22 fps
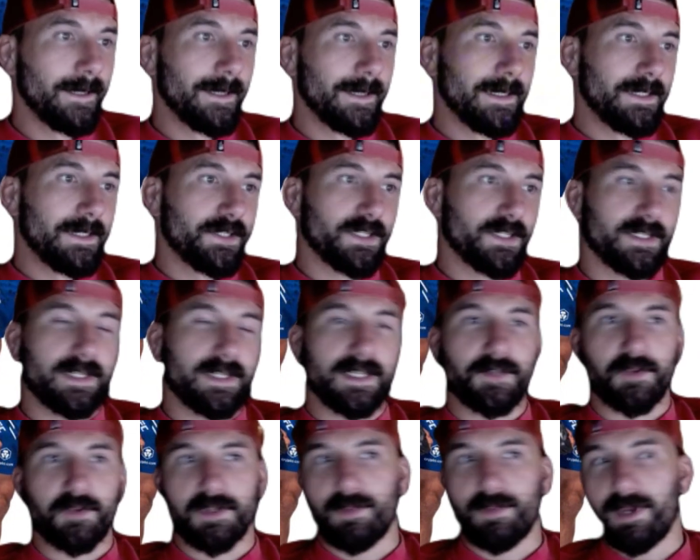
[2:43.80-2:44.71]
Just
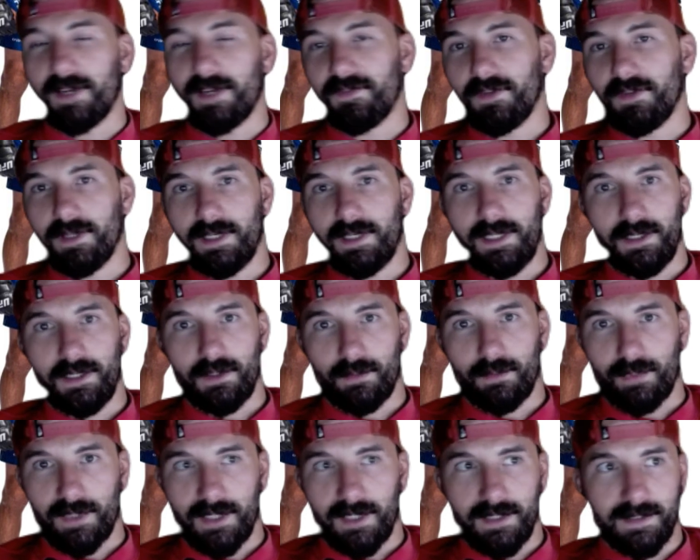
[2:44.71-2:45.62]
disrespectful to
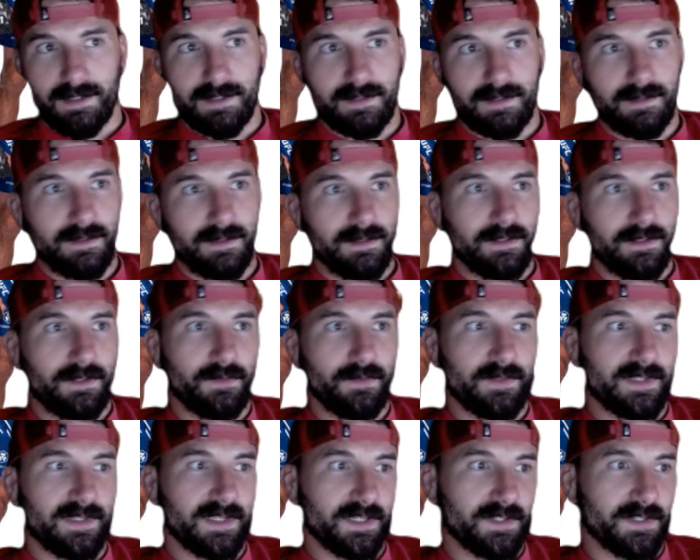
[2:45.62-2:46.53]
Niko Price.
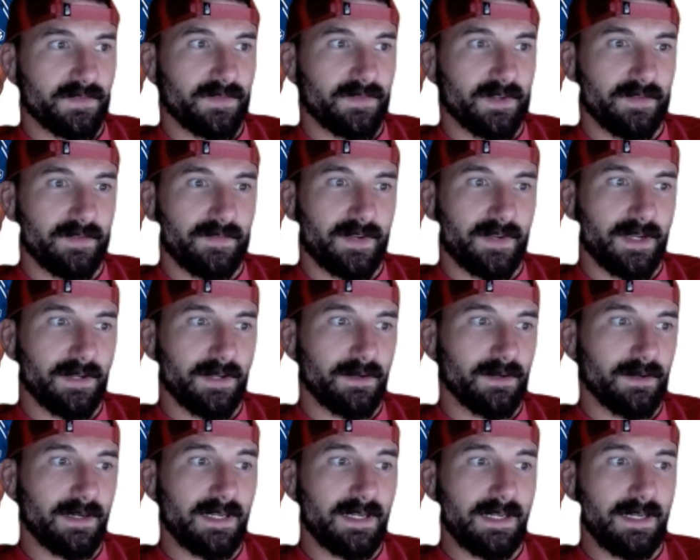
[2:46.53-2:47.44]
Dude's such a fun
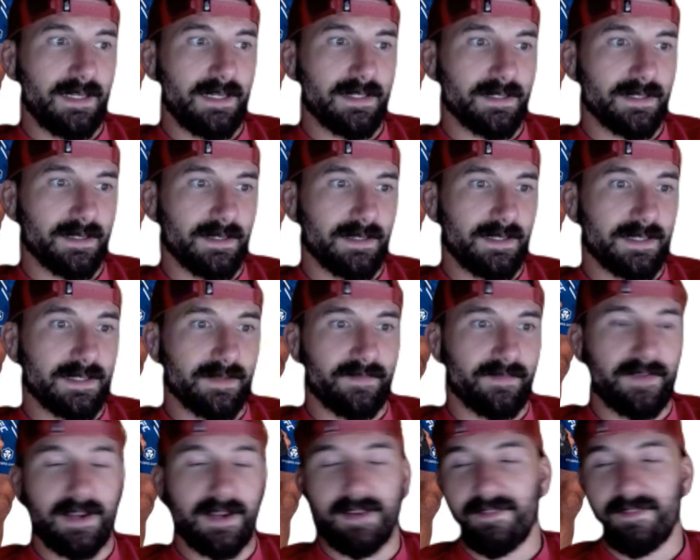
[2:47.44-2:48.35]
fighter. He's a
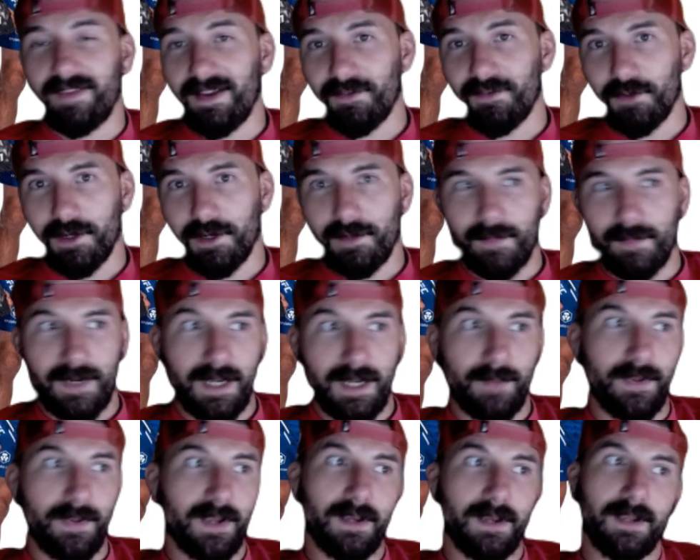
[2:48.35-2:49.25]
fan favorite in my
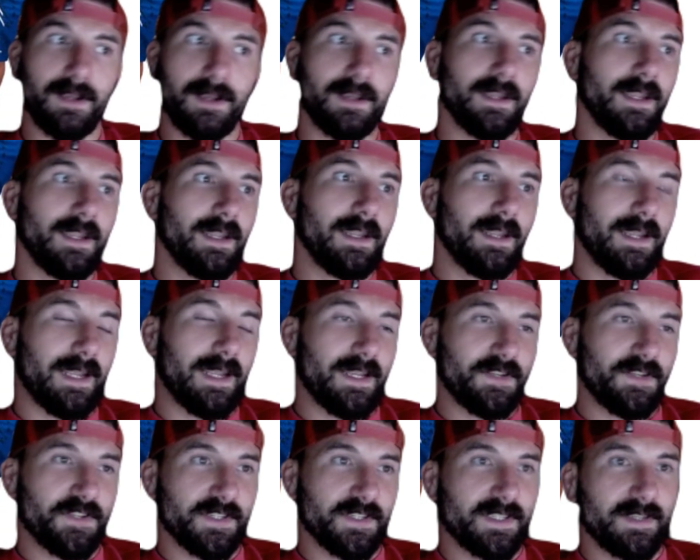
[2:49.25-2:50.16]
opinion,
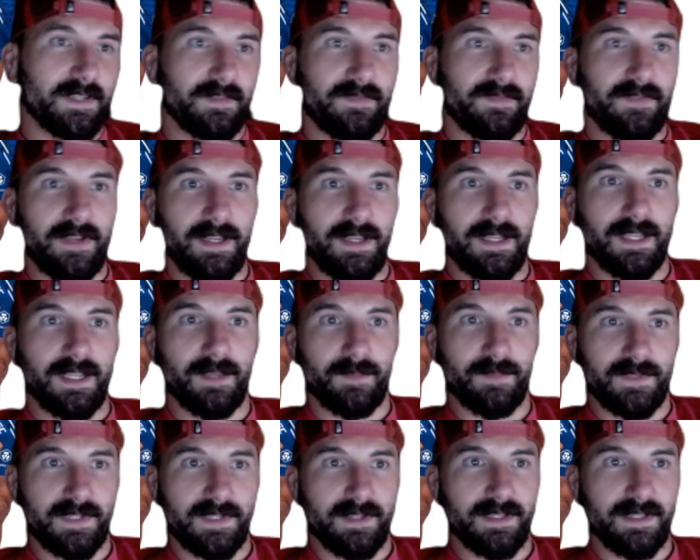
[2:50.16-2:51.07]
and just to feed
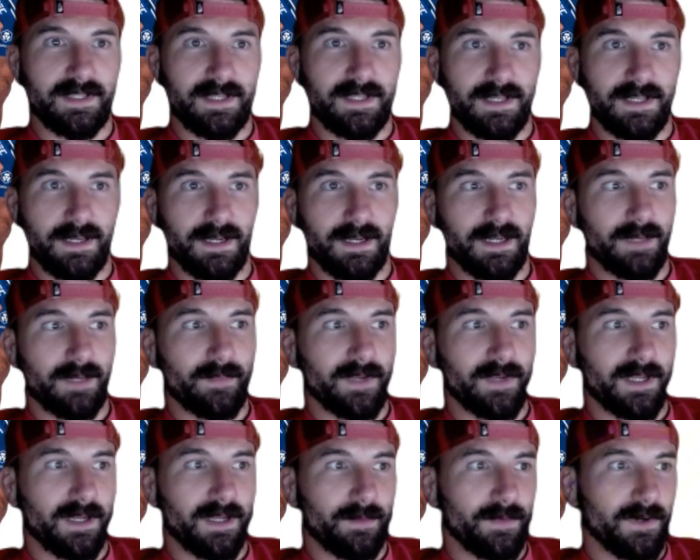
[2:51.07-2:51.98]
him to this young
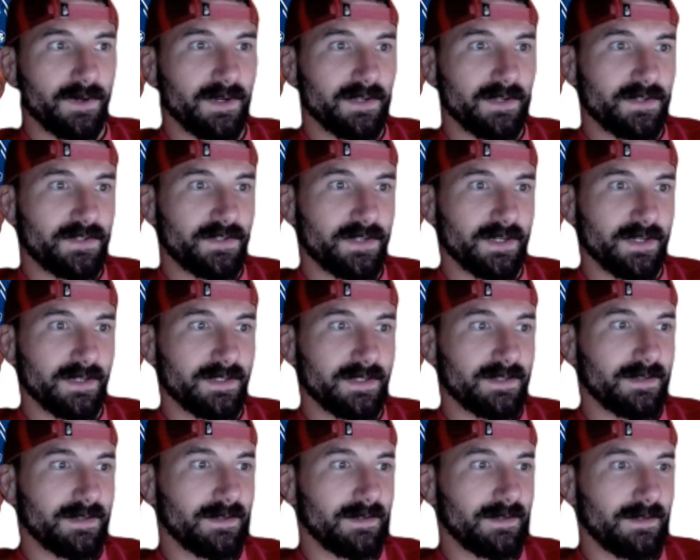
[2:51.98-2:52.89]
up-and-comer is
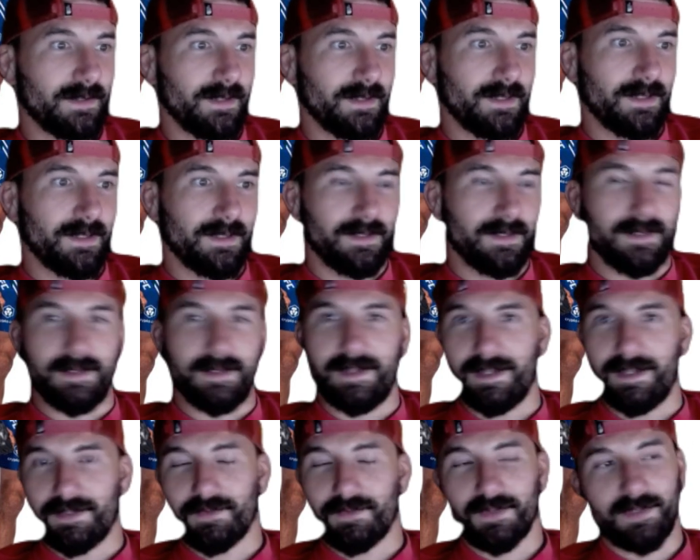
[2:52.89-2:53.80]
just
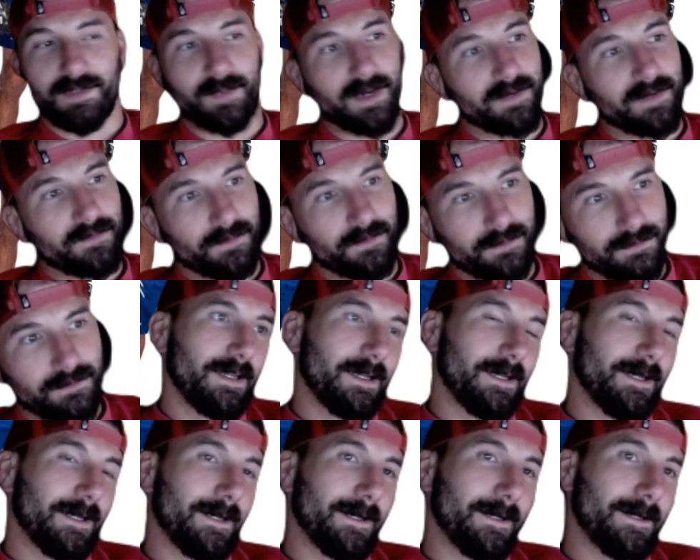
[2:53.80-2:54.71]
disrespectful.
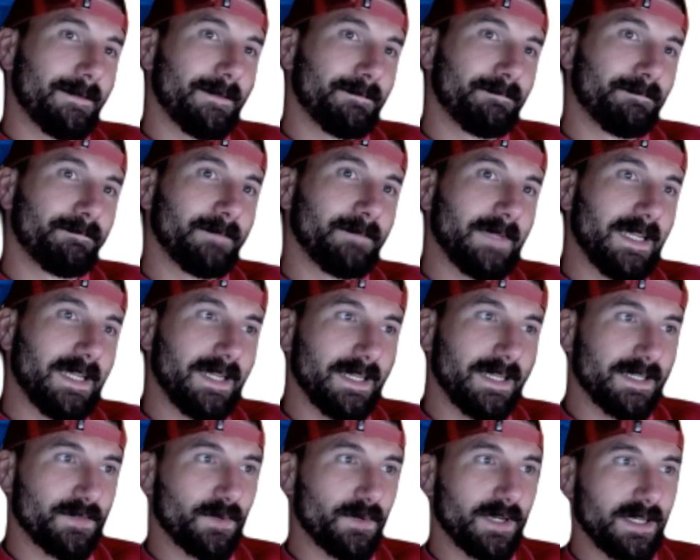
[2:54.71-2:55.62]
It
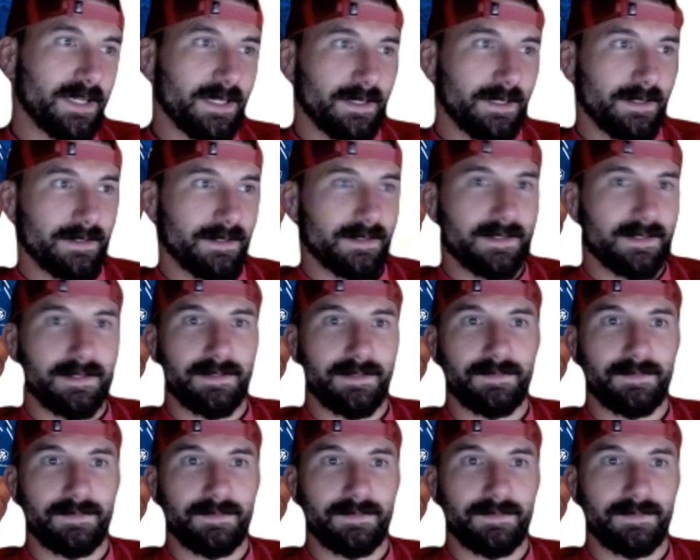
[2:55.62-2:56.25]
is what it is.